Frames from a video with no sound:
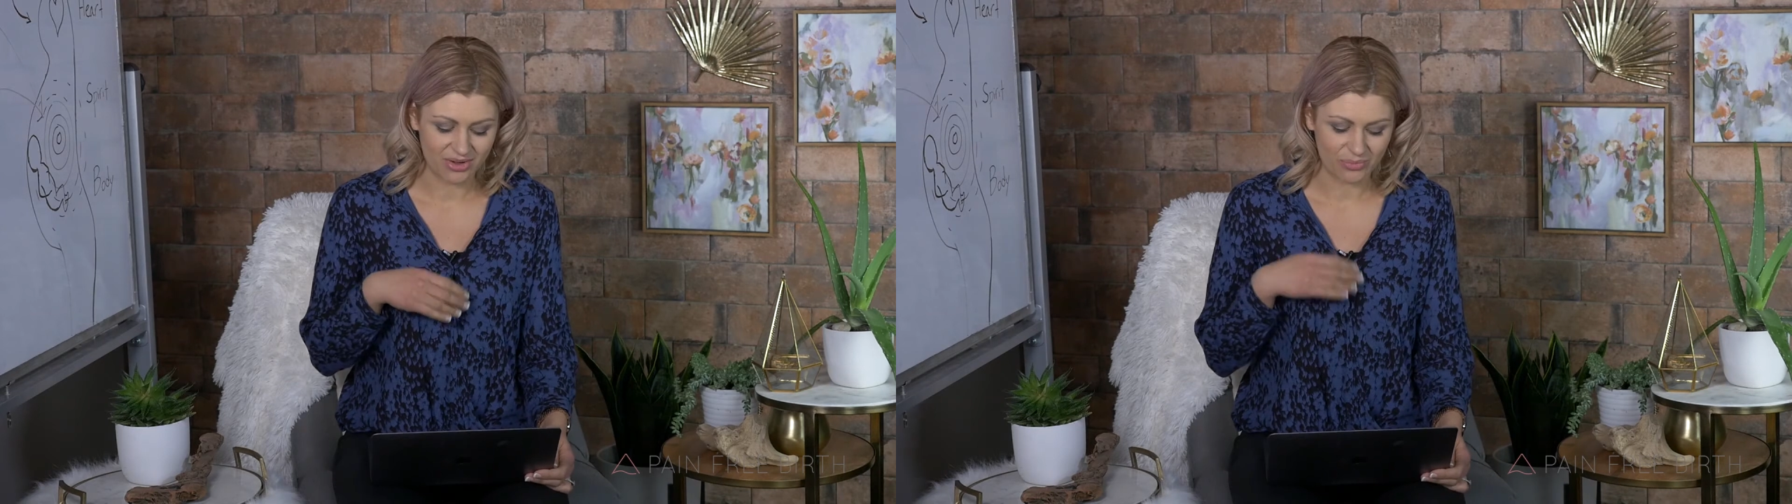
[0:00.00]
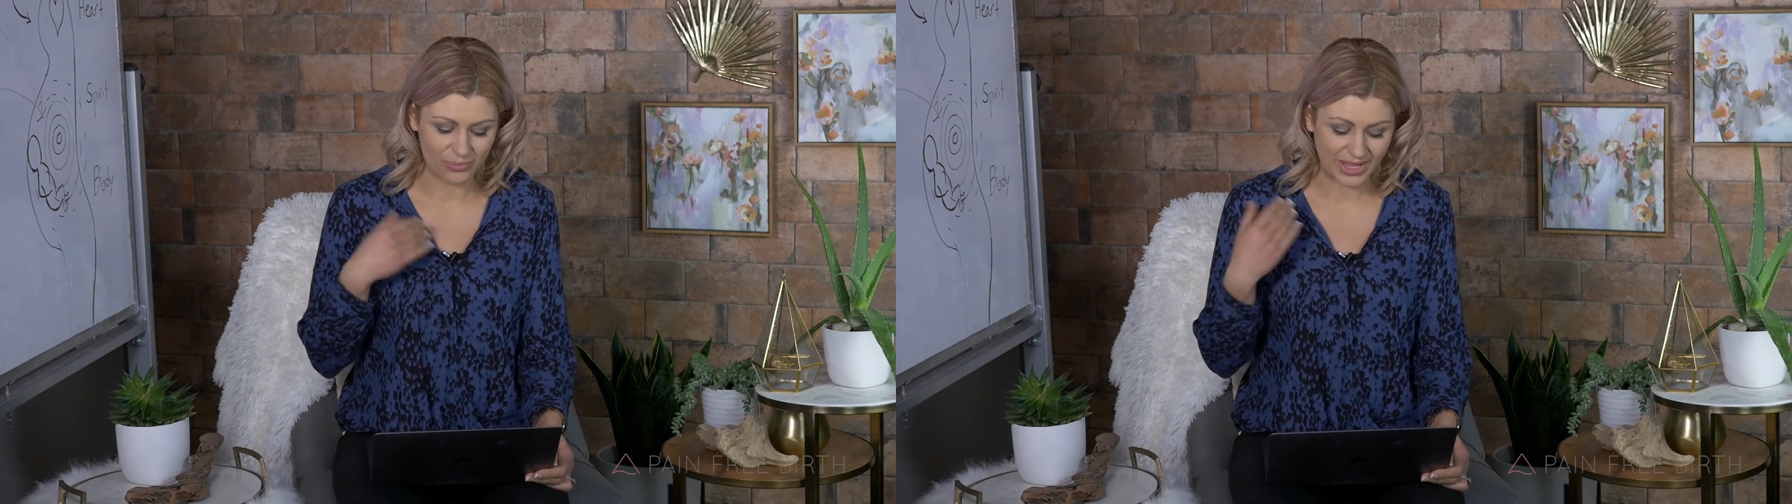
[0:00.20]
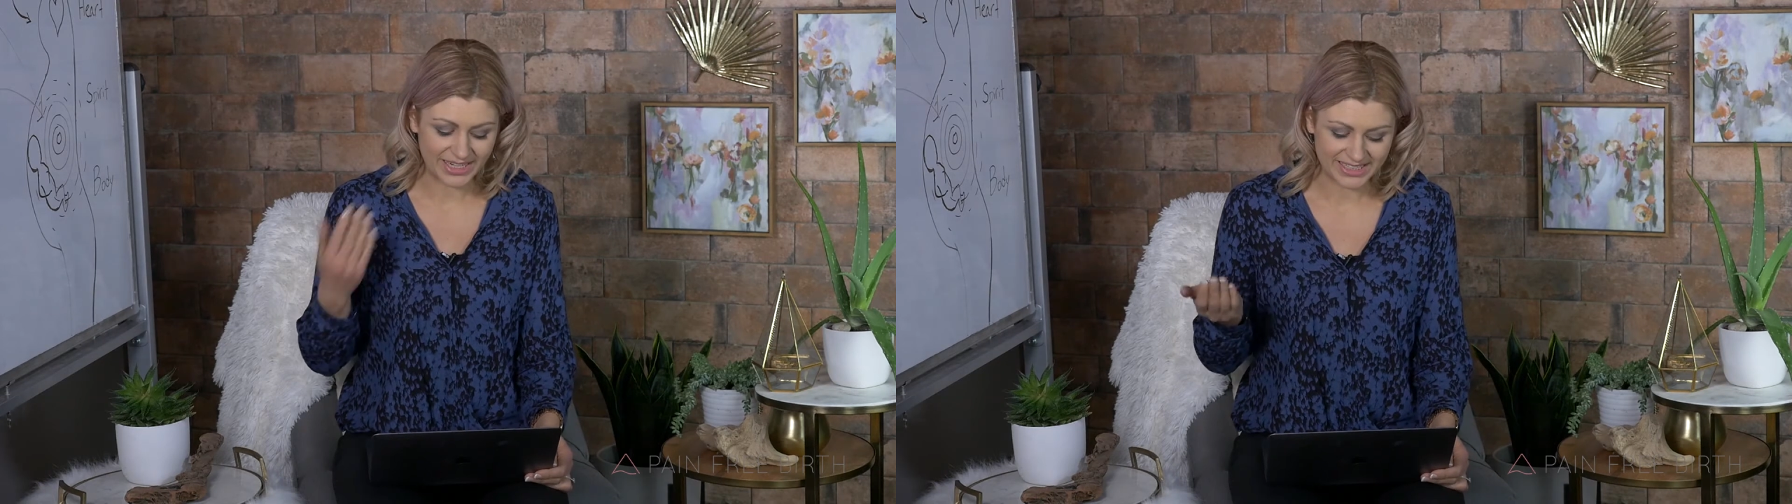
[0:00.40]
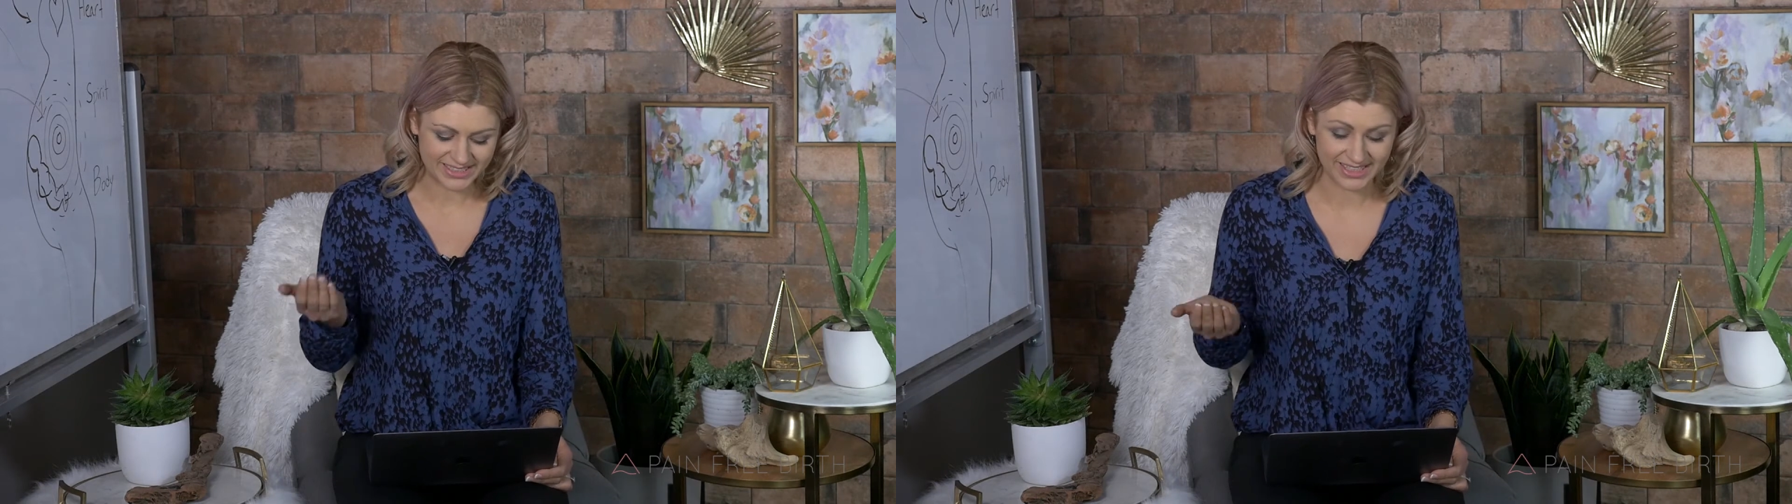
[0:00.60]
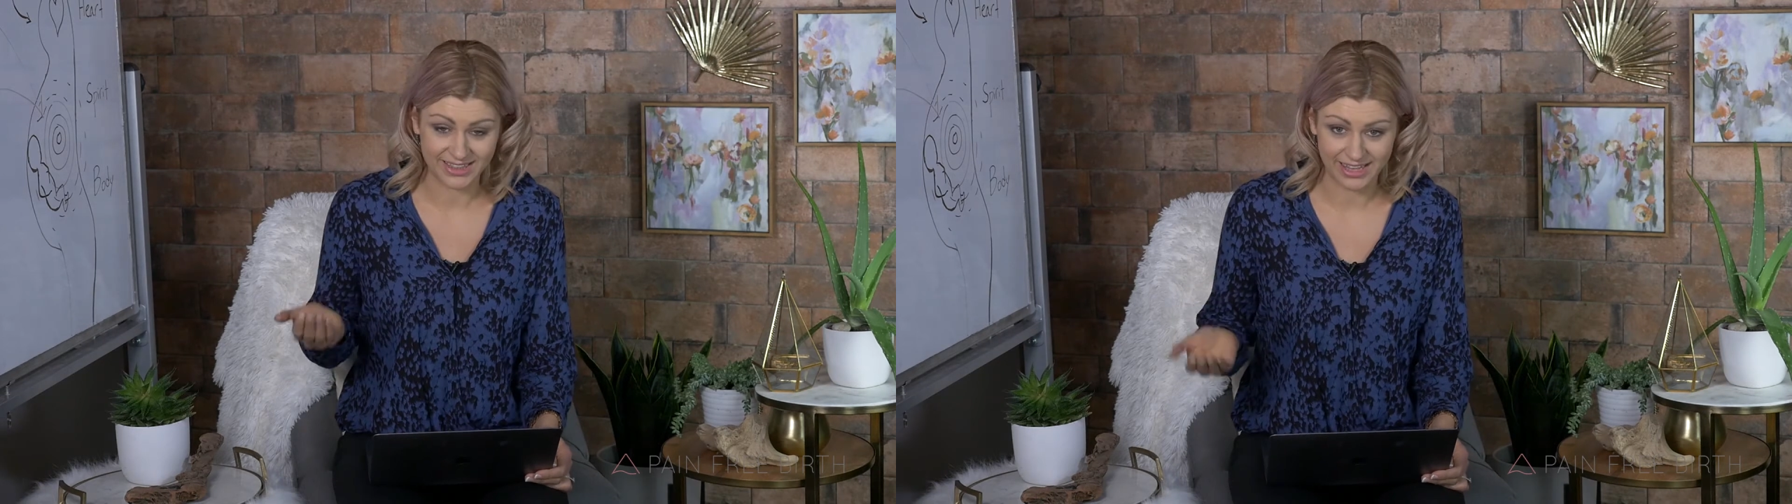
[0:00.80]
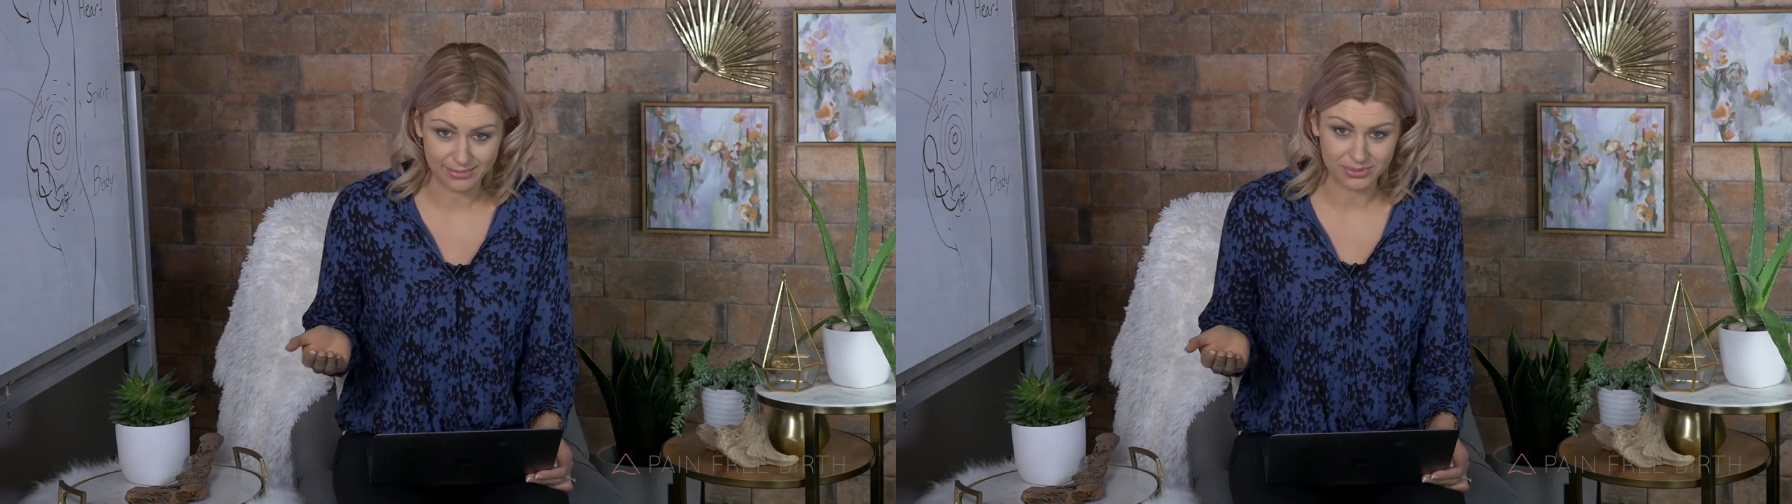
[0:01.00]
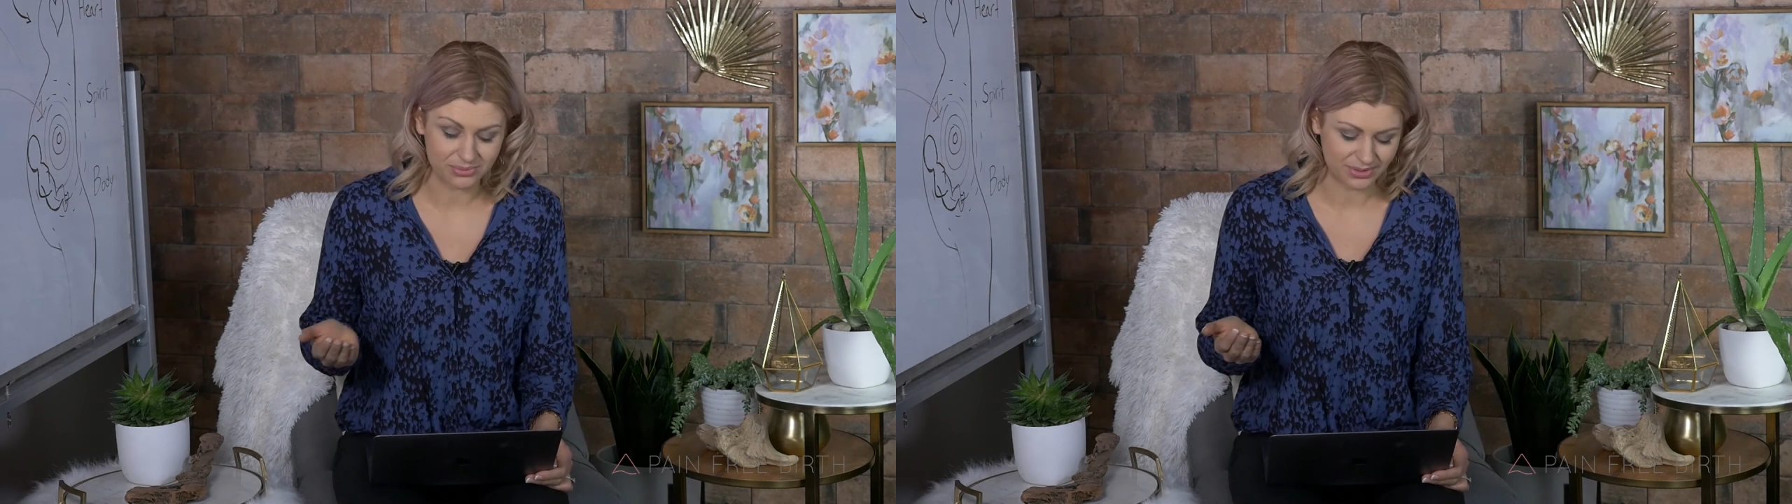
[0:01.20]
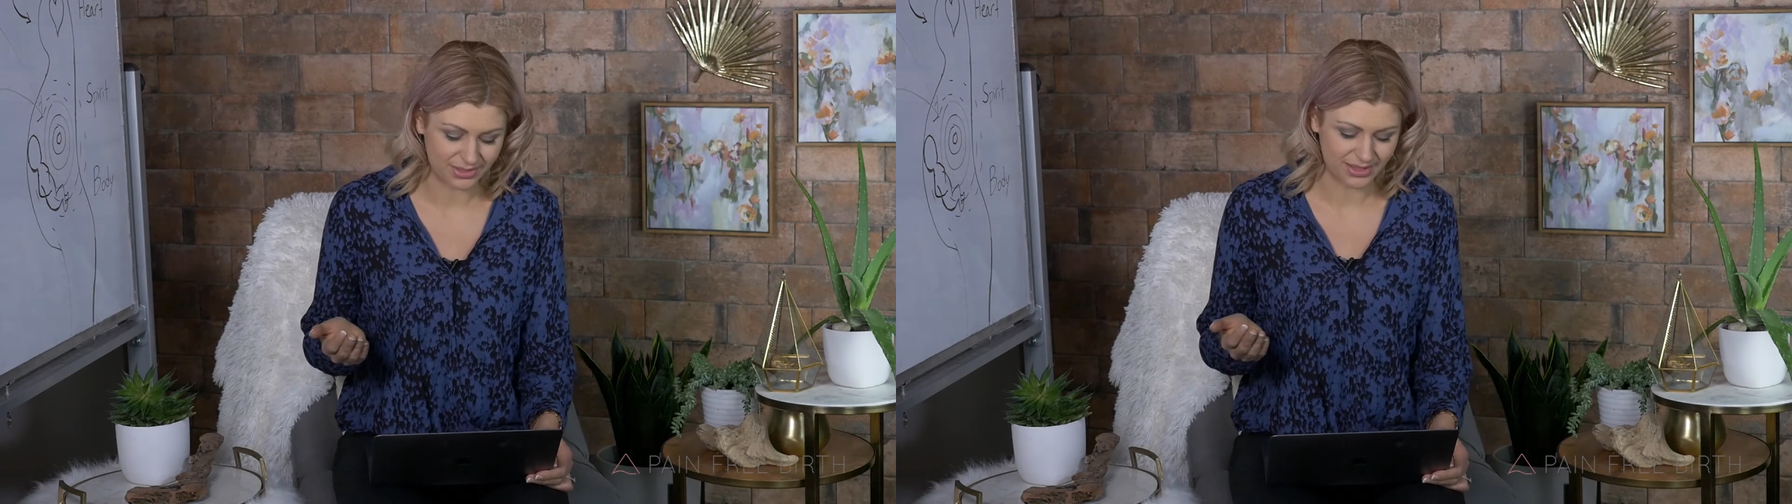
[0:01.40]
went into labor
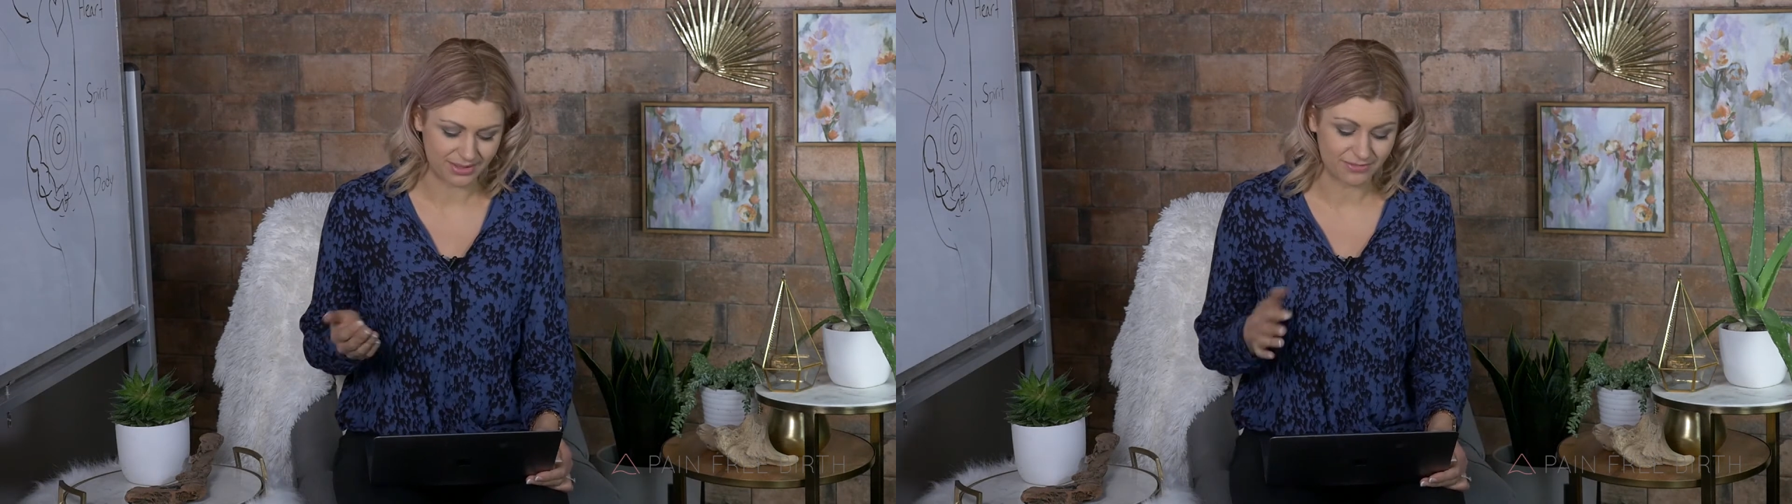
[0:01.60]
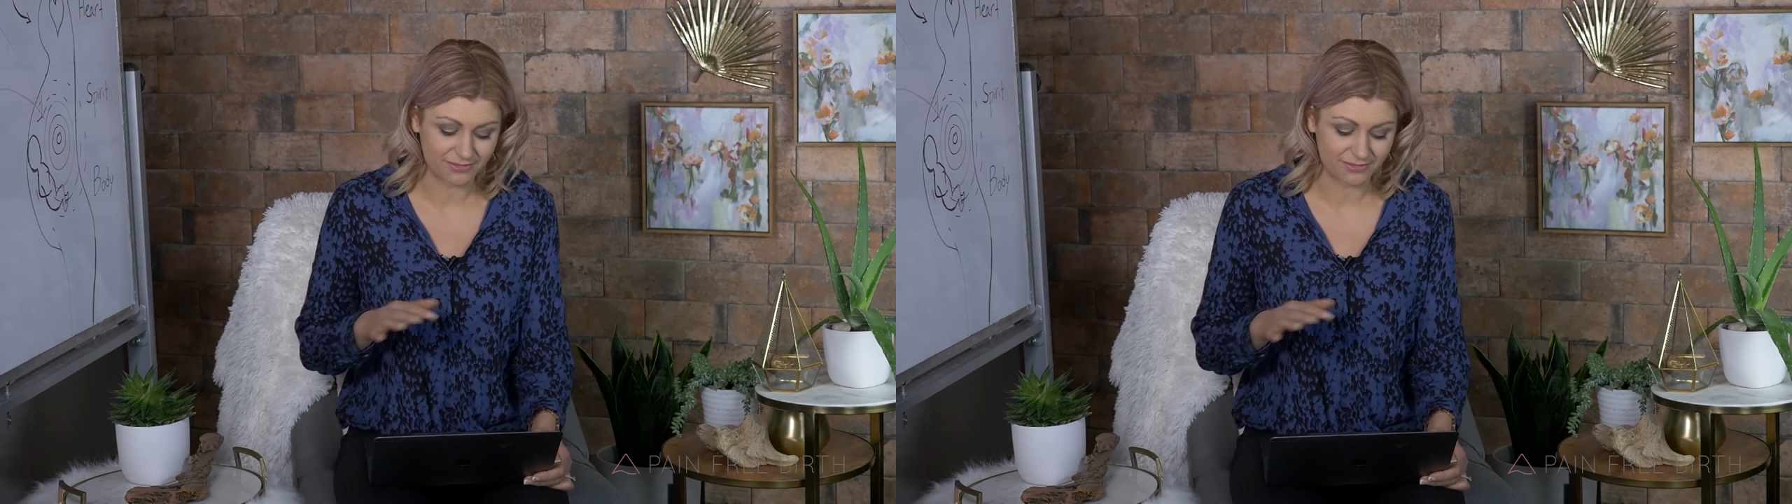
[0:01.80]
with him,